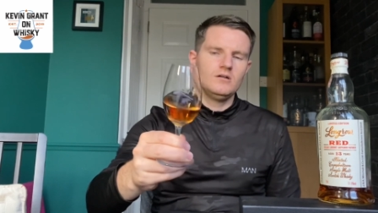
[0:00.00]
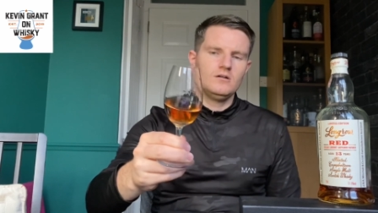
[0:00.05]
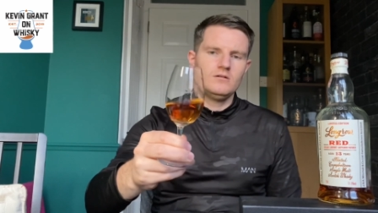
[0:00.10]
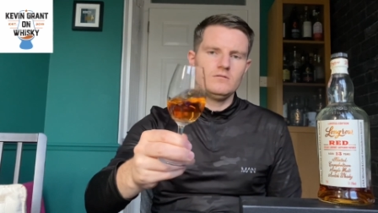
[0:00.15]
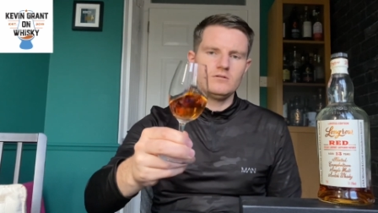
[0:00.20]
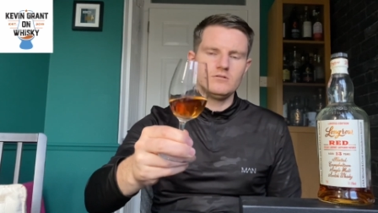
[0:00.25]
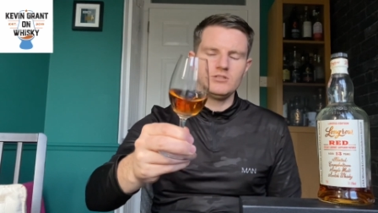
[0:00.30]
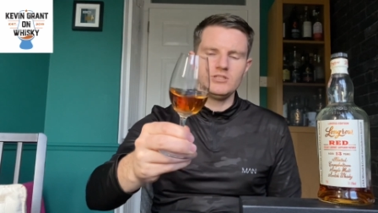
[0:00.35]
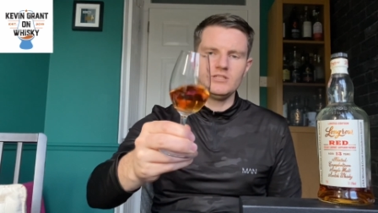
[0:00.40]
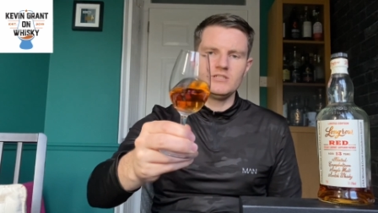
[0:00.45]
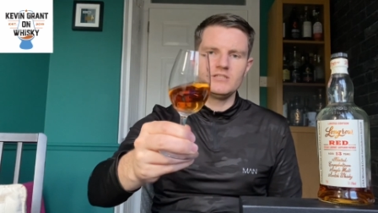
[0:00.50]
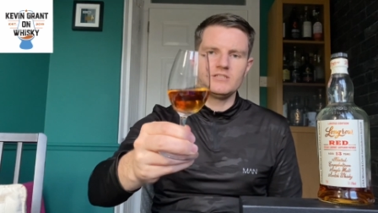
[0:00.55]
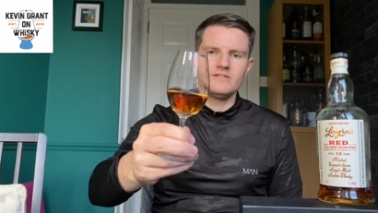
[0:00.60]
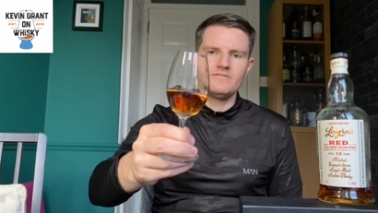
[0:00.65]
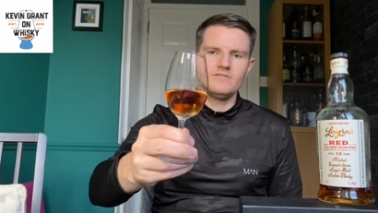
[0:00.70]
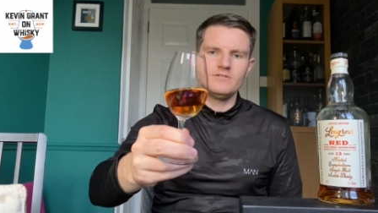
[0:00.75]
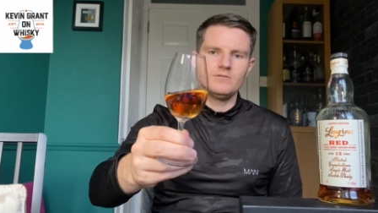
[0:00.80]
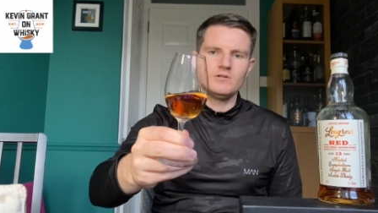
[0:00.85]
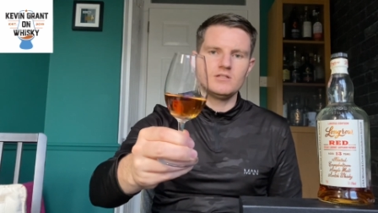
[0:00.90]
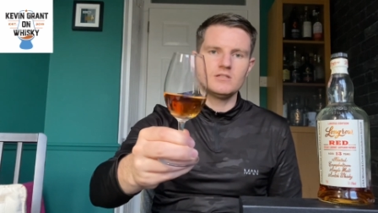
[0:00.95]
Well, cheers
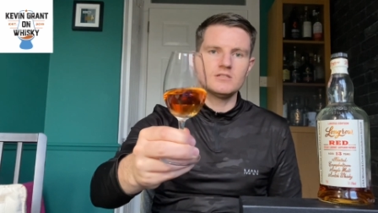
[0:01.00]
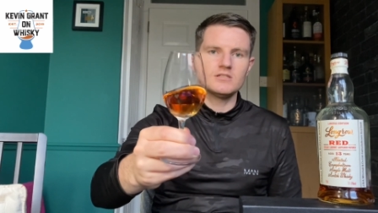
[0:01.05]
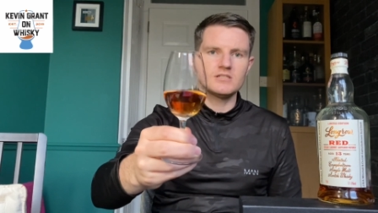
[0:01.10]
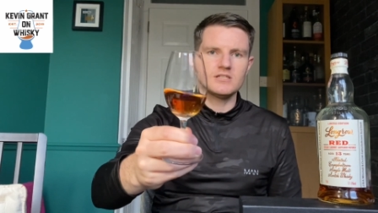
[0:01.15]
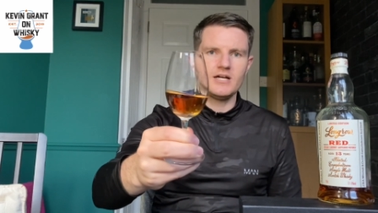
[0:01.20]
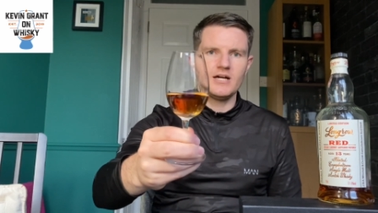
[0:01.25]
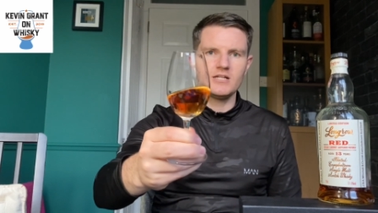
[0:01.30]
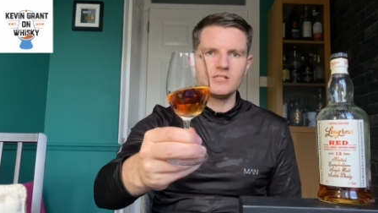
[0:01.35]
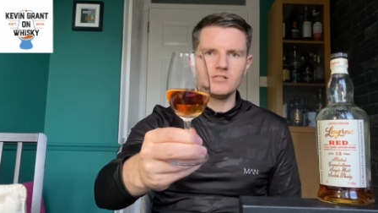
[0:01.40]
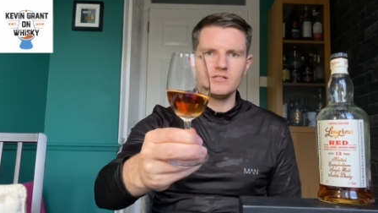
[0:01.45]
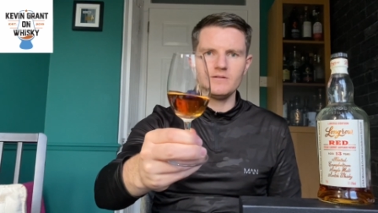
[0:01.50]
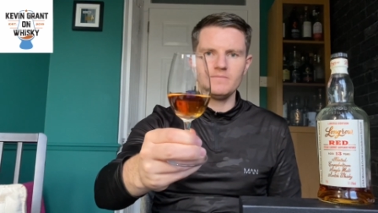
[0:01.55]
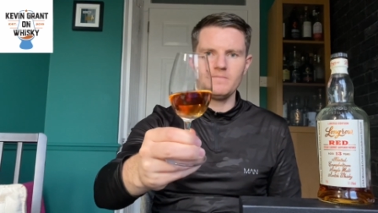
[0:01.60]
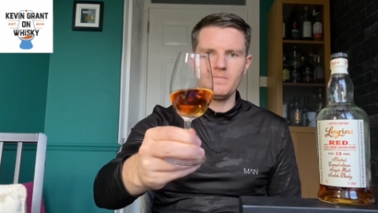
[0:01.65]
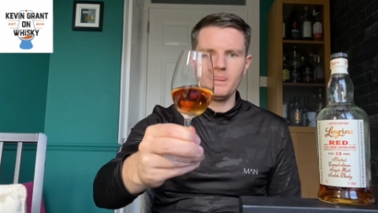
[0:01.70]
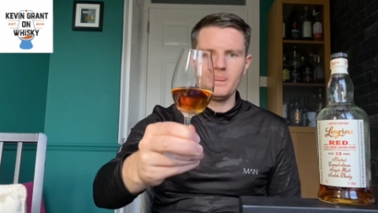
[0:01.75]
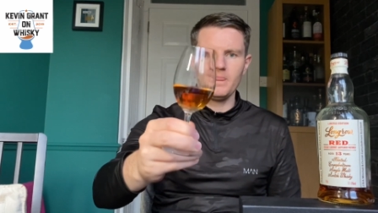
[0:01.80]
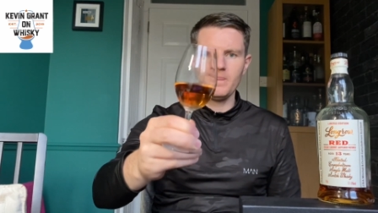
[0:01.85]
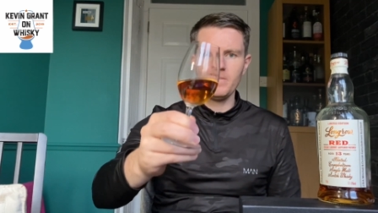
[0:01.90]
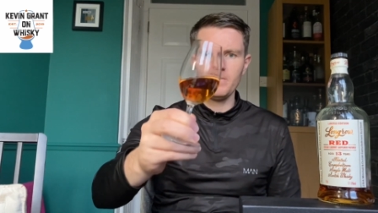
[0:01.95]
everyone, Slanja.
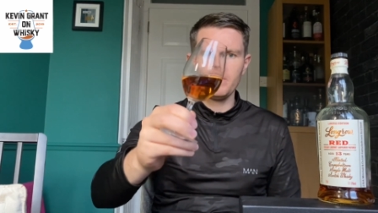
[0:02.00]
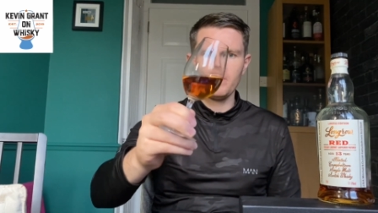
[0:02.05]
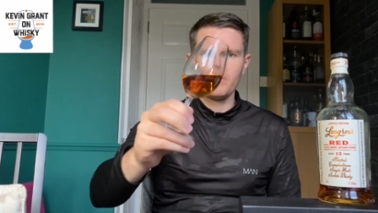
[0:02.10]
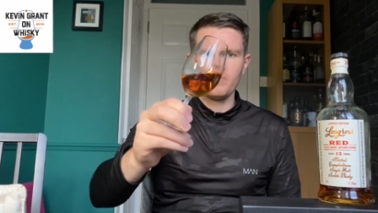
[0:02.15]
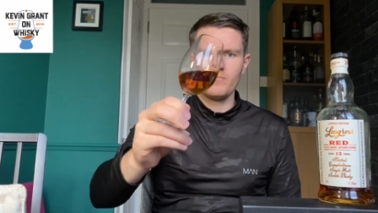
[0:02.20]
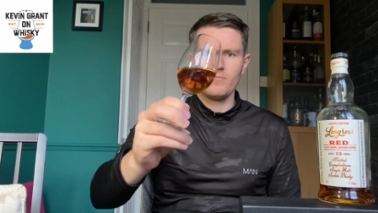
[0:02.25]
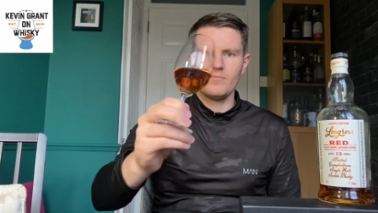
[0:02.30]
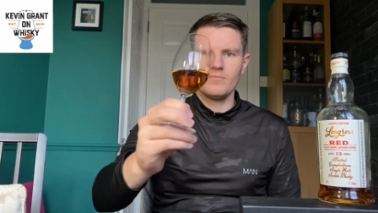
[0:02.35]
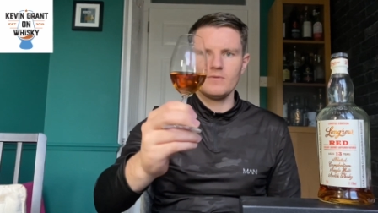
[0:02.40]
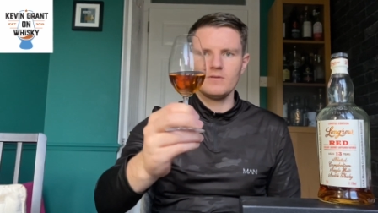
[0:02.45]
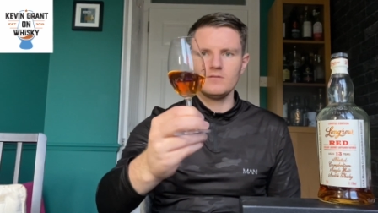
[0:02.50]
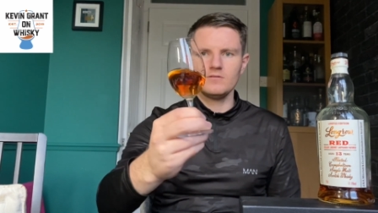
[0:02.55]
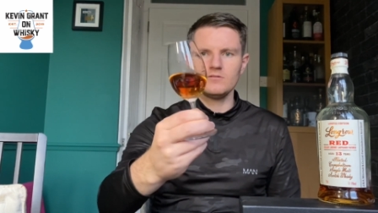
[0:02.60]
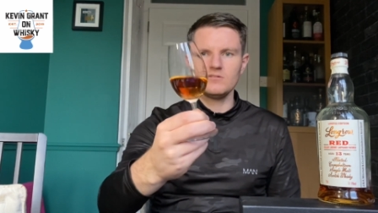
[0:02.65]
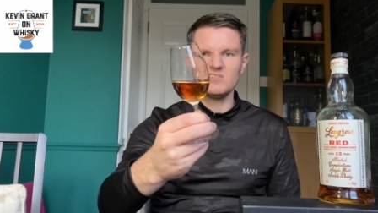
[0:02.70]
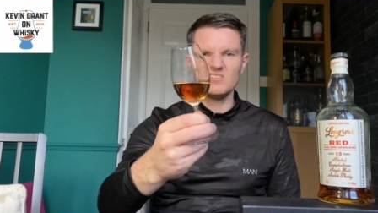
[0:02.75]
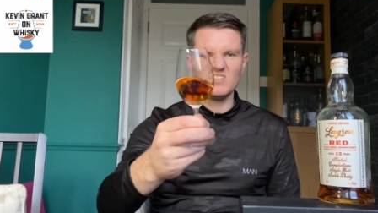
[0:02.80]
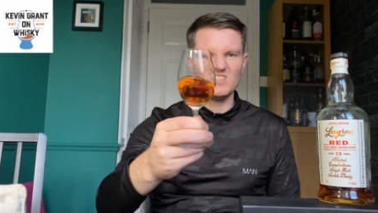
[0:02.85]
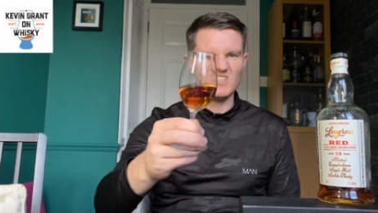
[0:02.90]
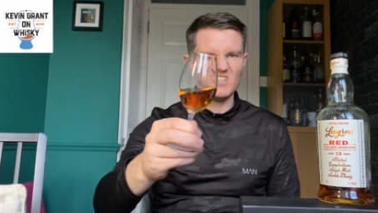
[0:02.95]

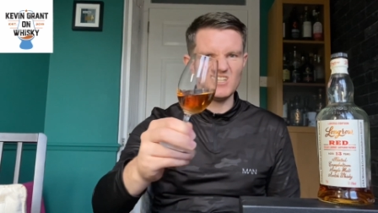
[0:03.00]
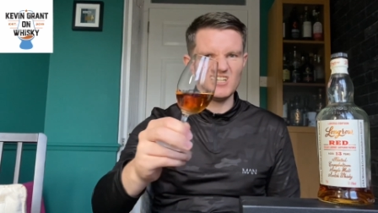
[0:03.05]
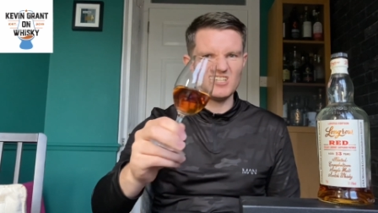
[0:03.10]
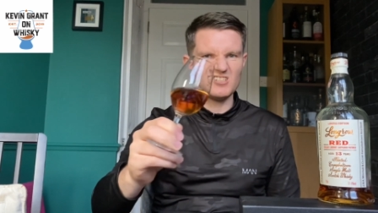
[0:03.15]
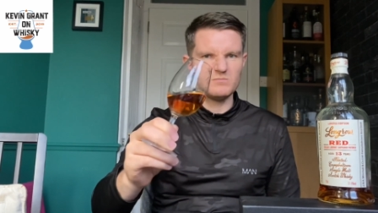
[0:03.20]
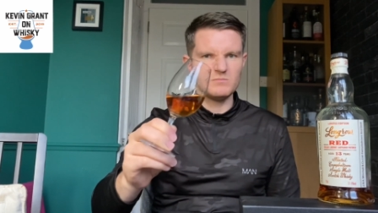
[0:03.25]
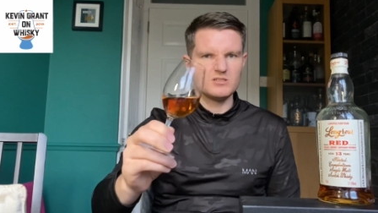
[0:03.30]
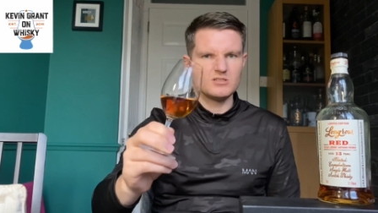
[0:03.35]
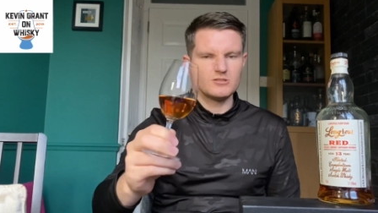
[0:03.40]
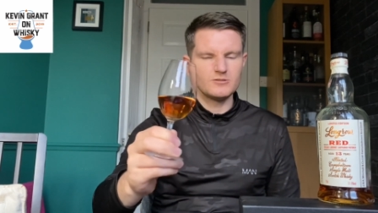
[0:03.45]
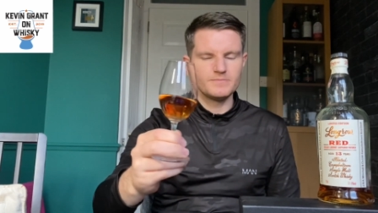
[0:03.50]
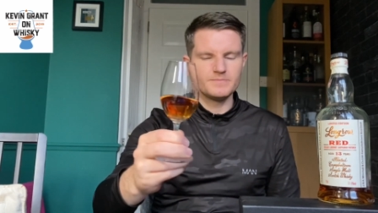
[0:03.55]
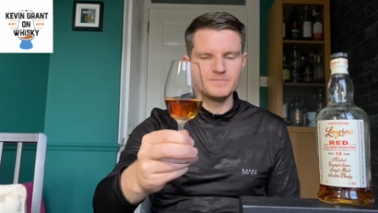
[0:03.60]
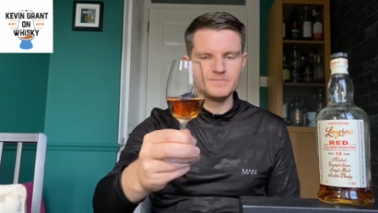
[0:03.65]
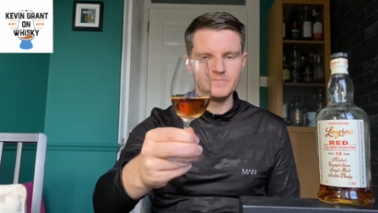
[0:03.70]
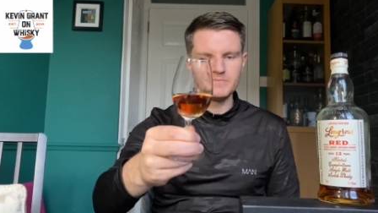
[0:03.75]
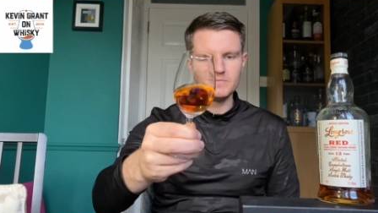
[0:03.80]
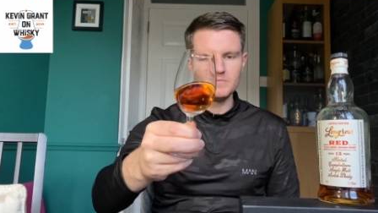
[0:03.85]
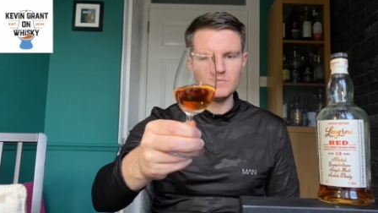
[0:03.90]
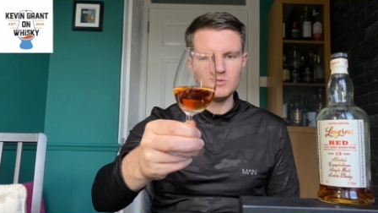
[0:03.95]
It's nearly Christmas,
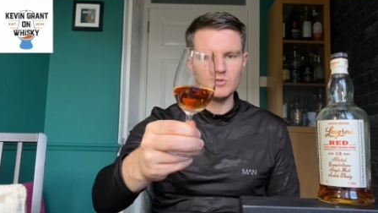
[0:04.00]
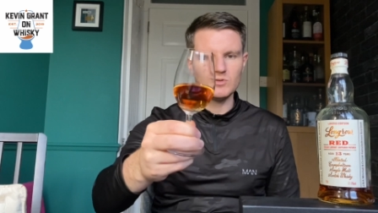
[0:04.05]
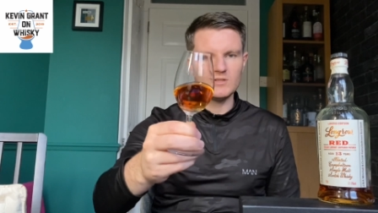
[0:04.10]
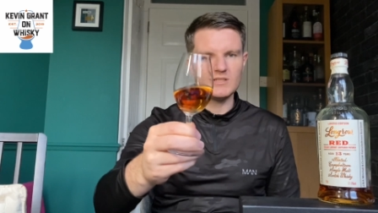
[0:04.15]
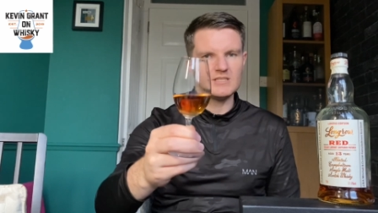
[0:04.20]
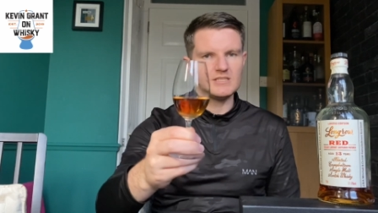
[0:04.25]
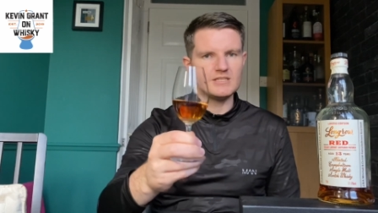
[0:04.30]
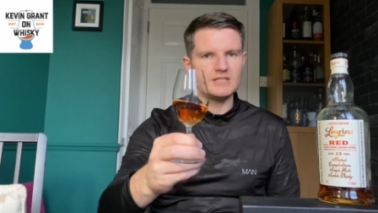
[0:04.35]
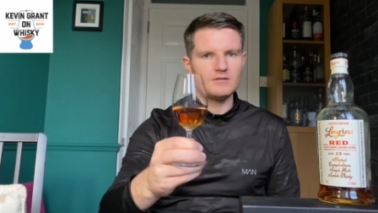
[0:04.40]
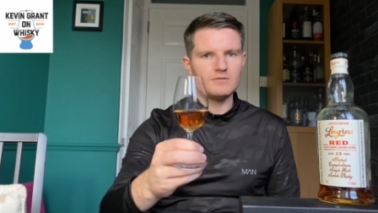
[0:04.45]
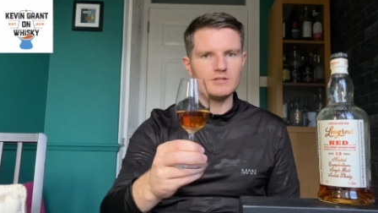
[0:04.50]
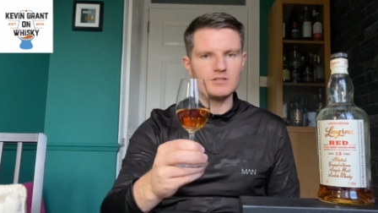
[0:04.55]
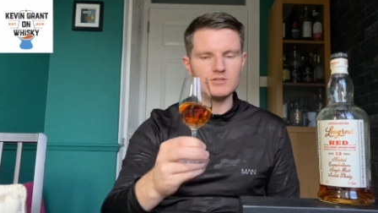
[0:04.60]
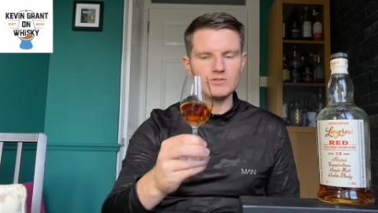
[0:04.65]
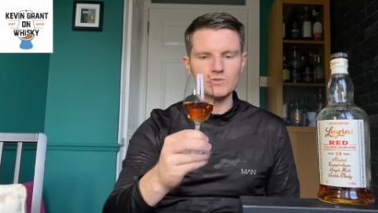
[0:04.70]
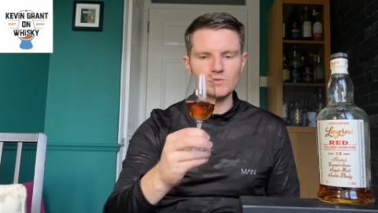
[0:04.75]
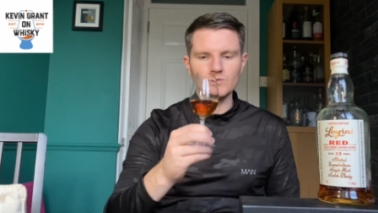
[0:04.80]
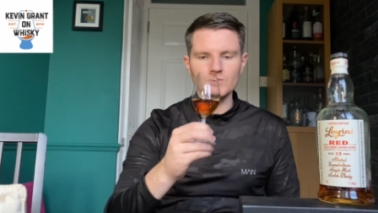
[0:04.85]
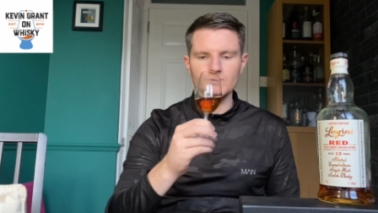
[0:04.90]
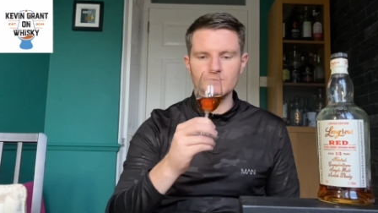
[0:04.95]
so let's see how this
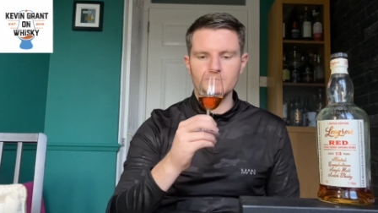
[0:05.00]
goes.